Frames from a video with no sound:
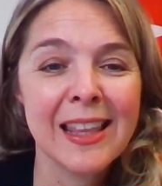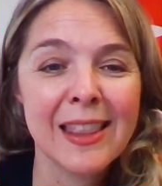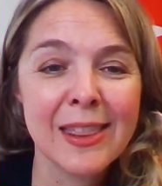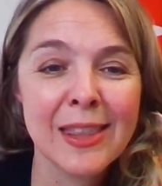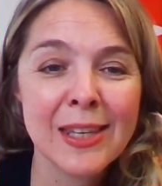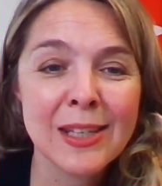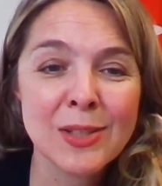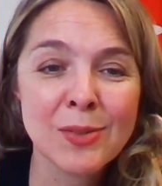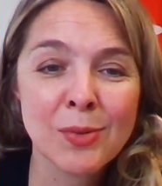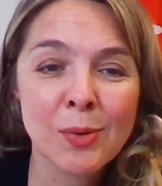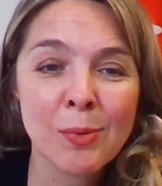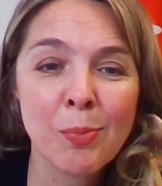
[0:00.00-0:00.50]

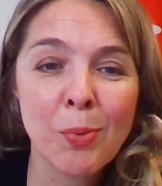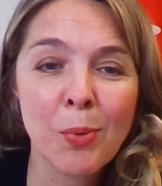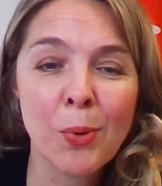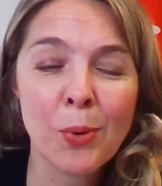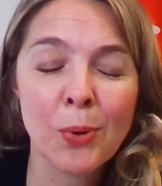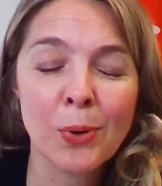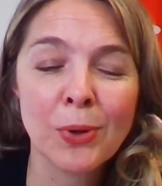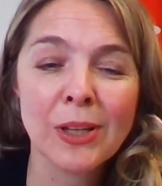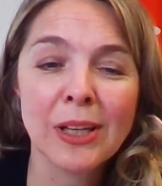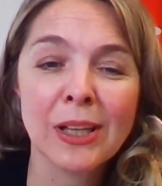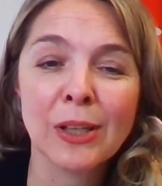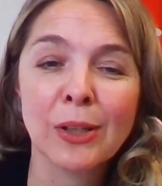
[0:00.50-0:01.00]
This
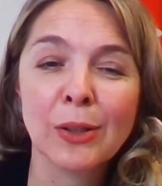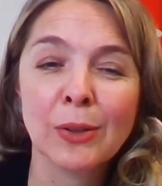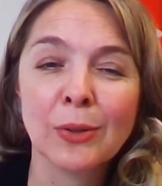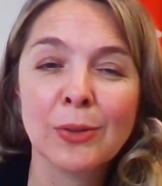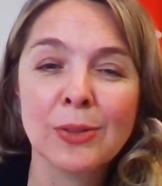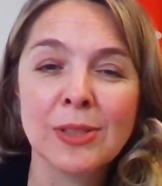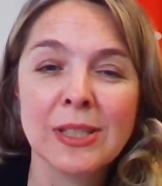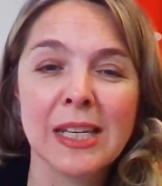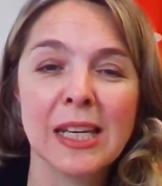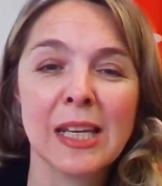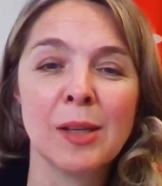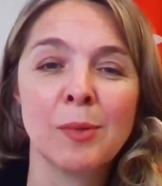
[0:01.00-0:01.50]
report
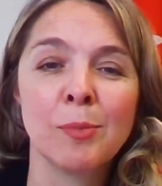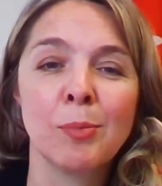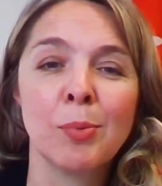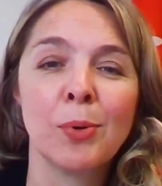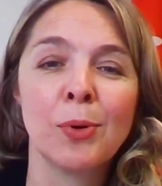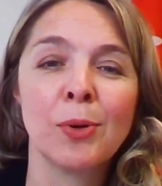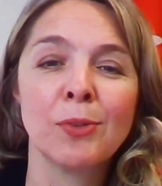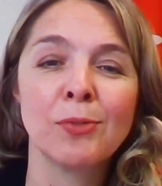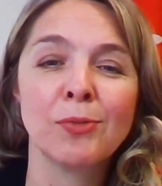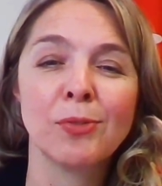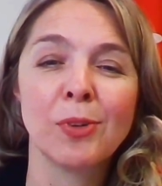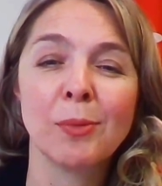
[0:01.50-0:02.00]
includes
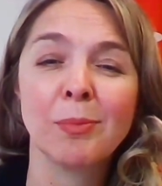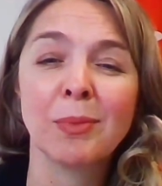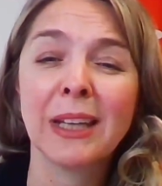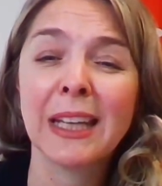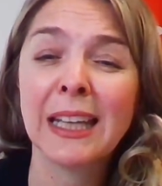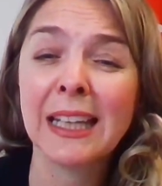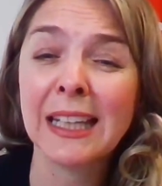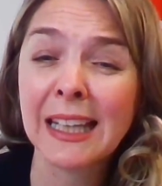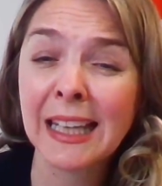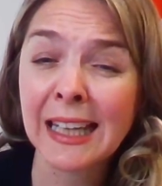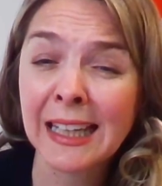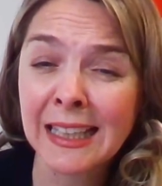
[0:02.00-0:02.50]
input from
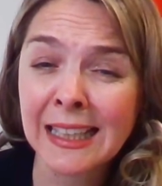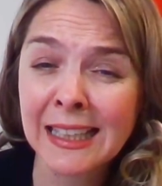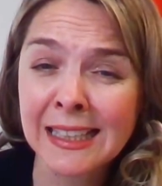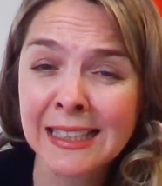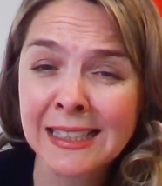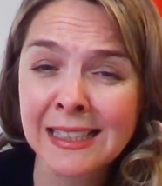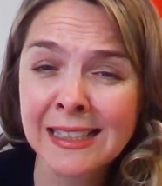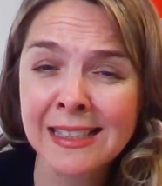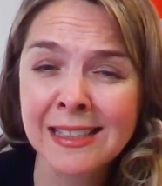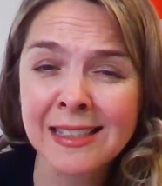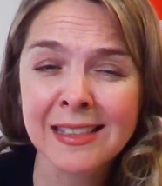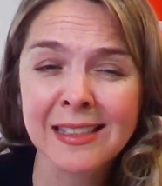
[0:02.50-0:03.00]

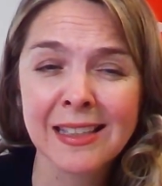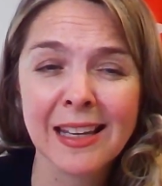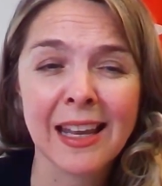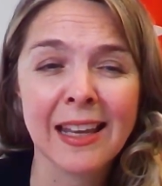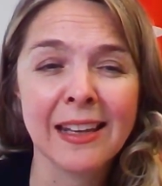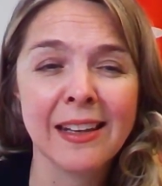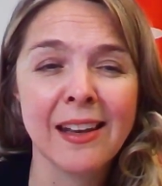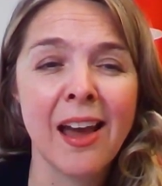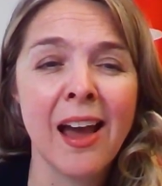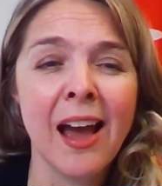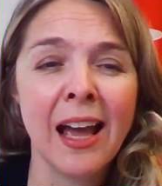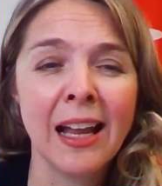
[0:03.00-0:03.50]
Canadians,
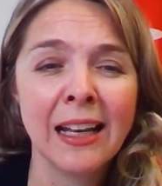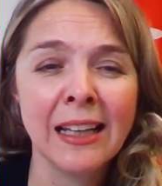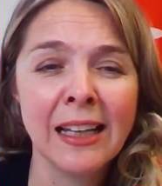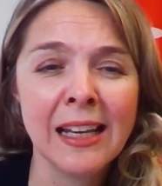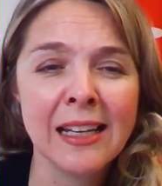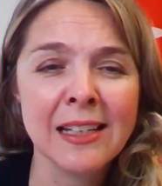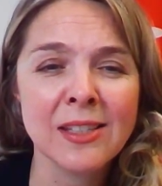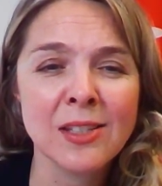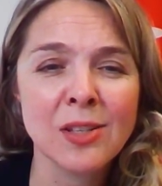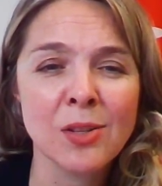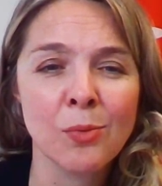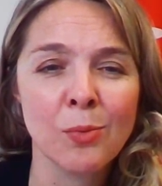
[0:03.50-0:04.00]
and
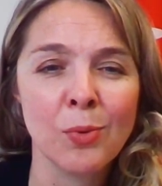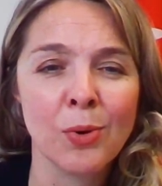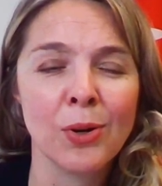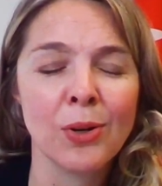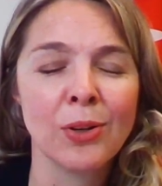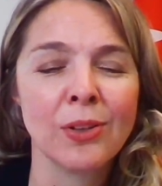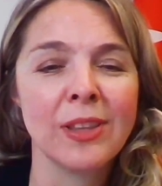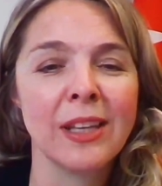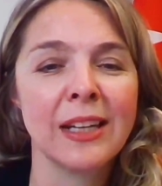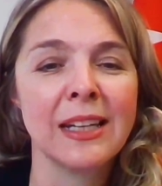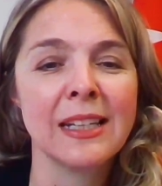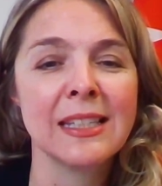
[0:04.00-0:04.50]
highlights the
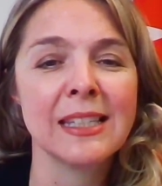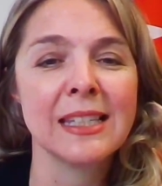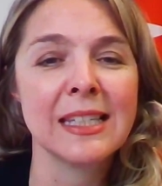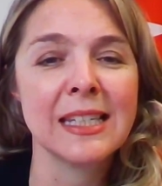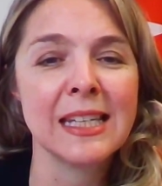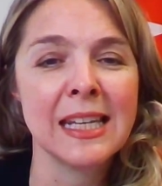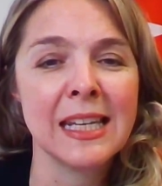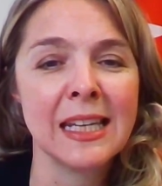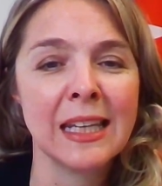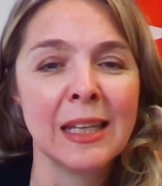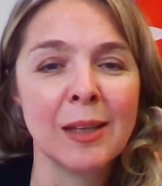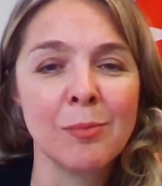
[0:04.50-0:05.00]
work that has
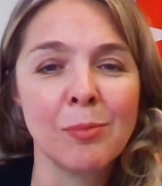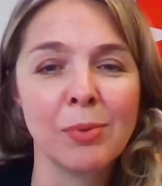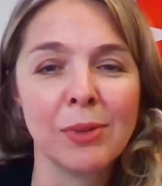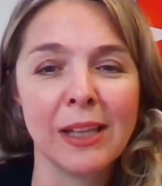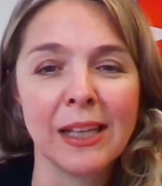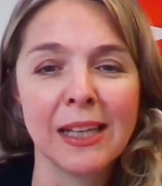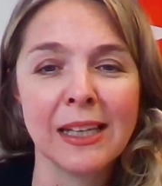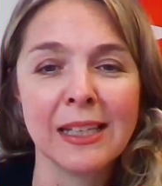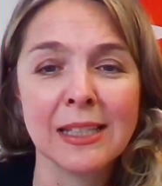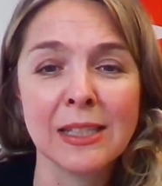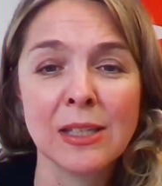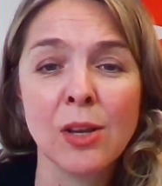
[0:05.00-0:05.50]
taken
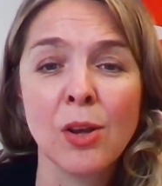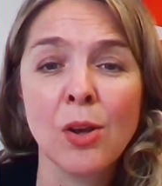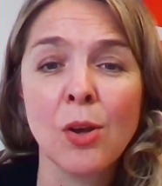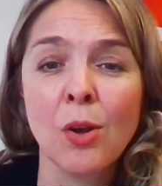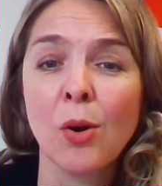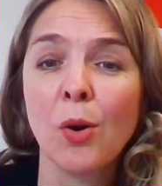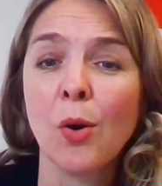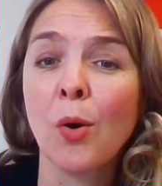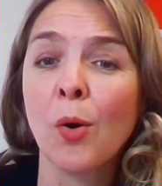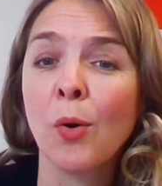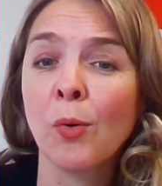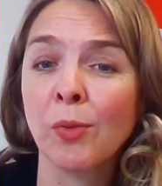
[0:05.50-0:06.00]
place
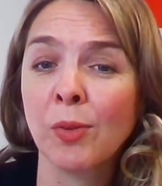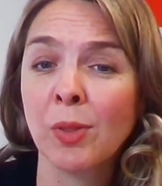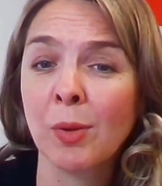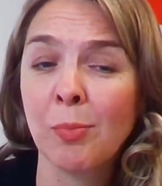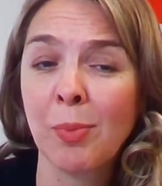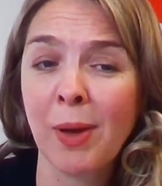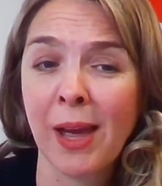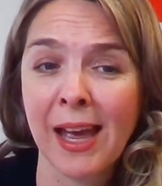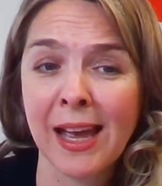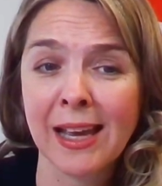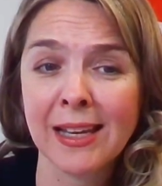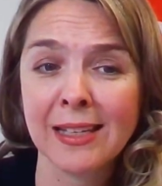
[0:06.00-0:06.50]
over the
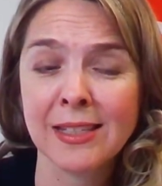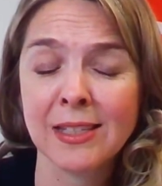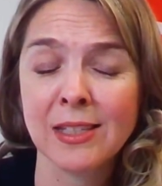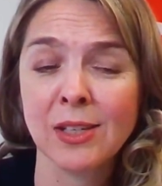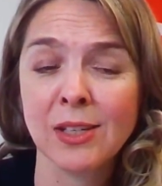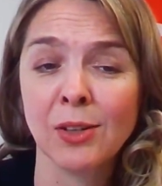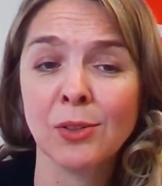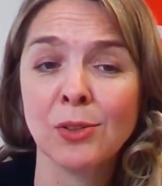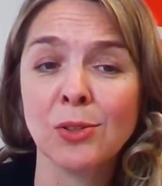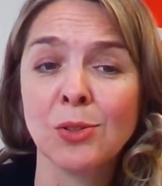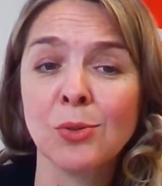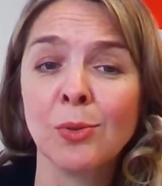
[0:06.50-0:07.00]
past
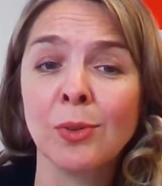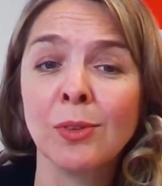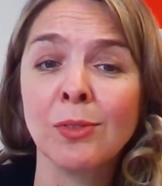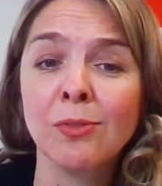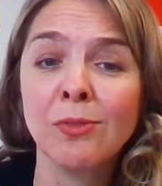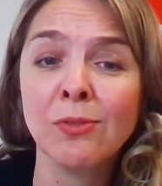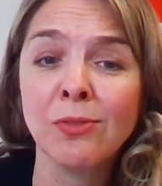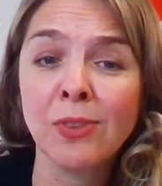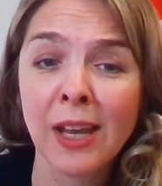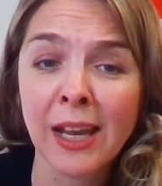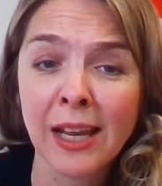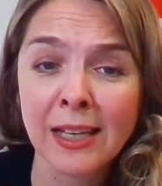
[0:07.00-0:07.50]
year to
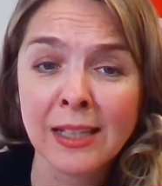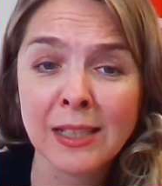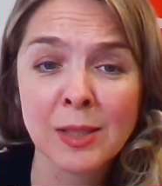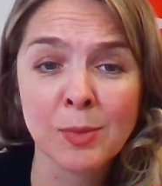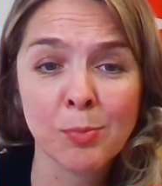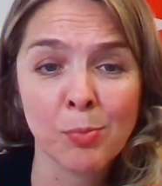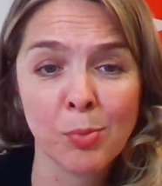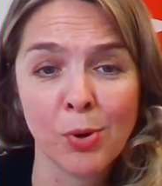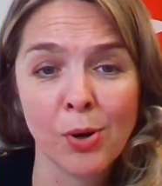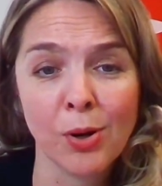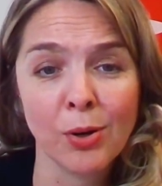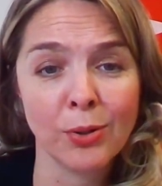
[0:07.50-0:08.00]
advance
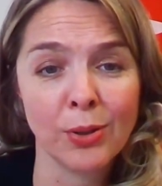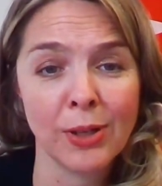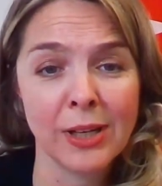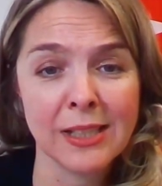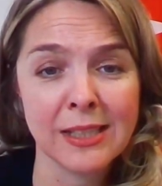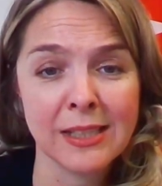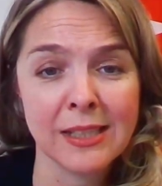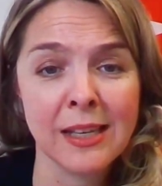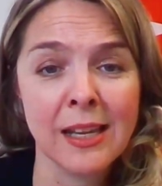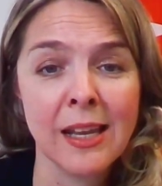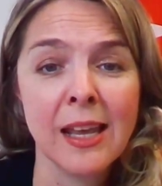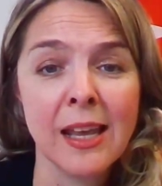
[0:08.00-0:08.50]

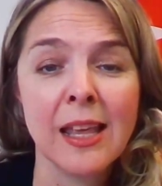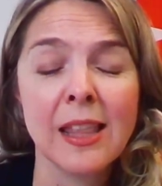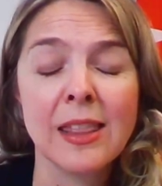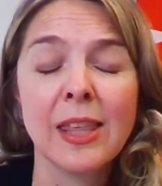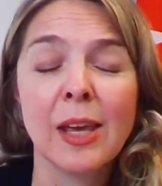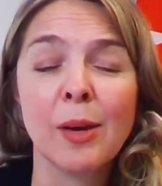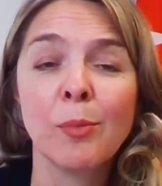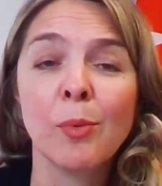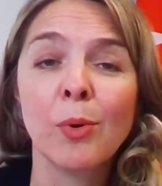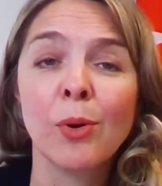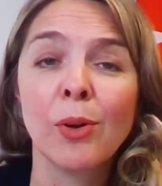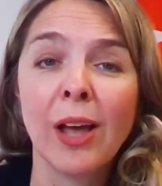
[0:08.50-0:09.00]
progress
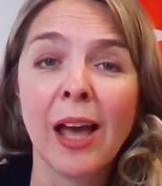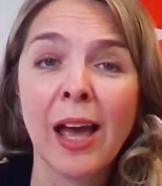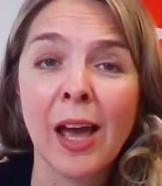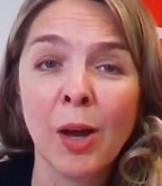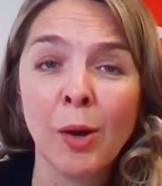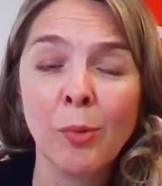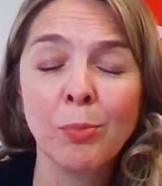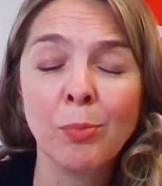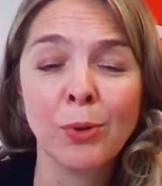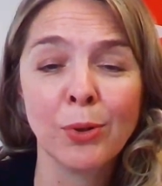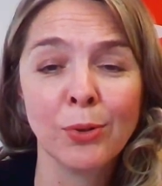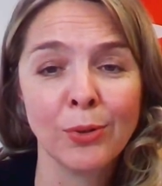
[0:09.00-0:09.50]
that will
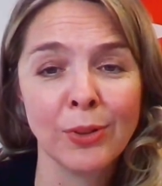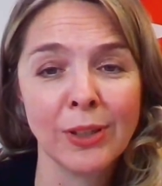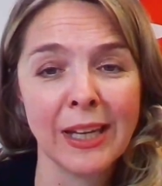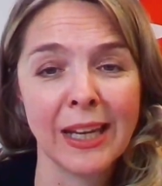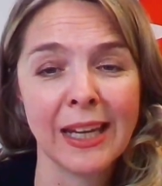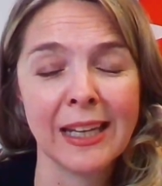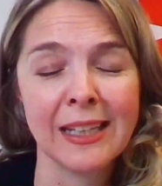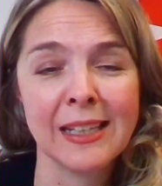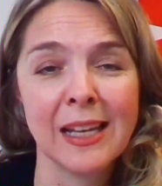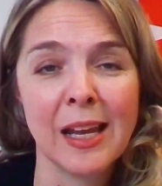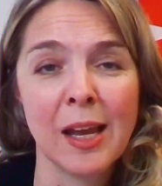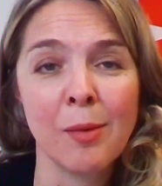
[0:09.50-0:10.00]
help
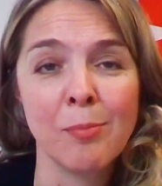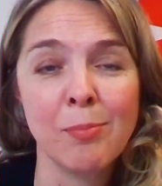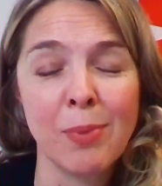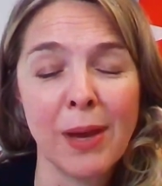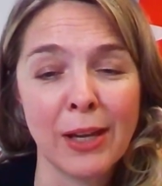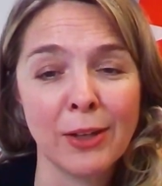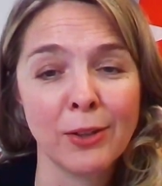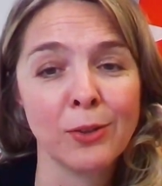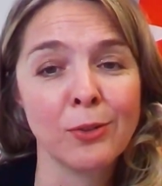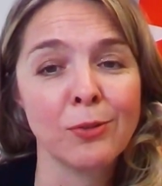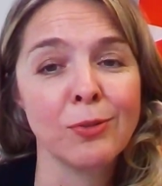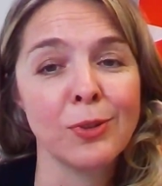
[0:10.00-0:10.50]
create a
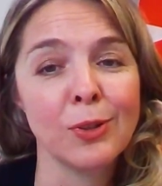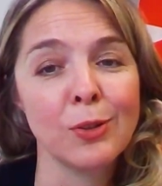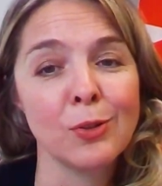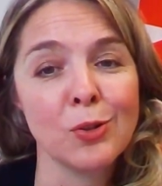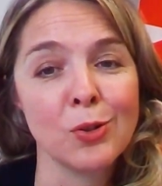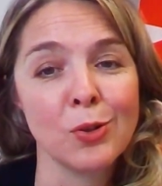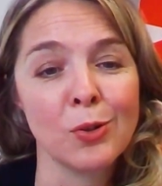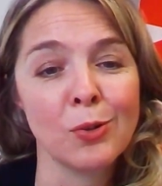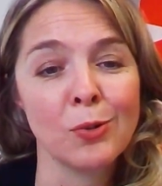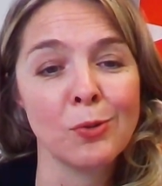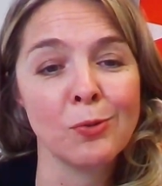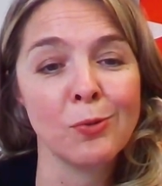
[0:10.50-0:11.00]
better
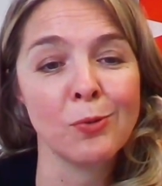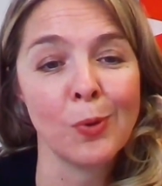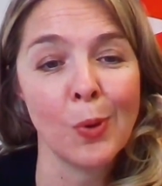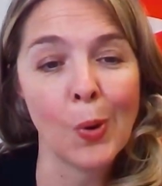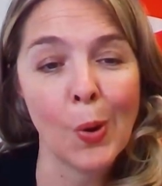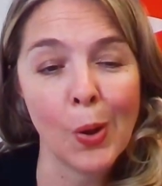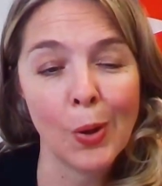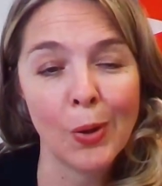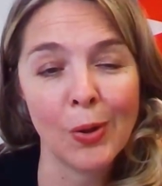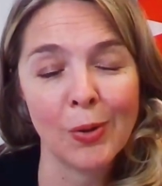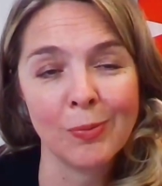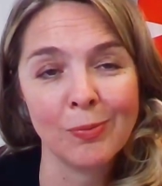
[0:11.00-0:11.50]
future for
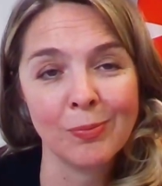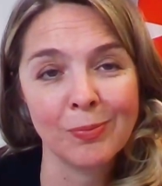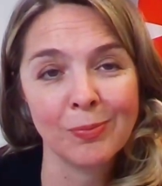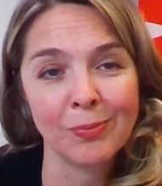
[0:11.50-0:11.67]
all.